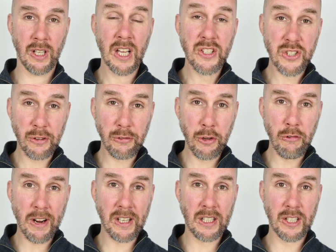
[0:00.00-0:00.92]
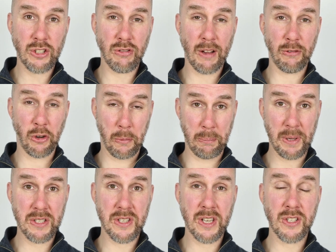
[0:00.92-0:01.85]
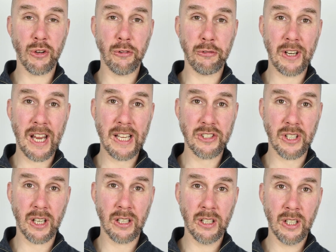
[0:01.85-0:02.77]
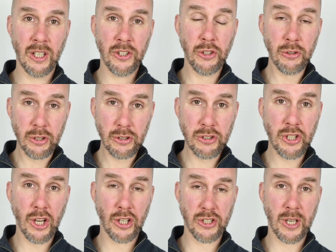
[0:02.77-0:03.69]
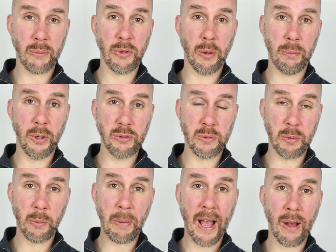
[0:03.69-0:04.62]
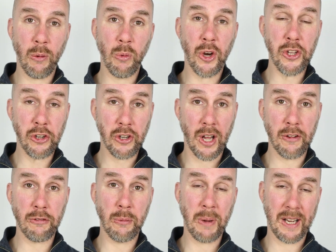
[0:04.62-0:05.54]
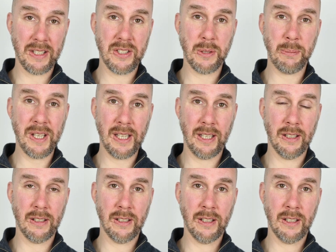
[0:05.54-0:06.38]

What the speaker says: So if you regularly travel on business or for leisure, you could charge up your portable power while you're going from A to B.